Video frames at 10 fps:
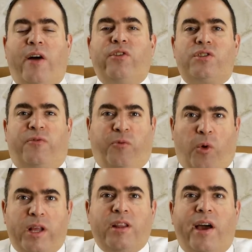levels,
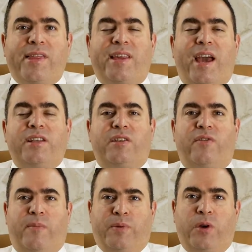the 49th
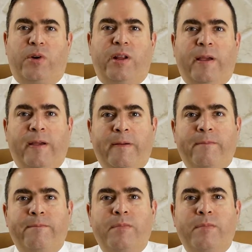gates of impurity,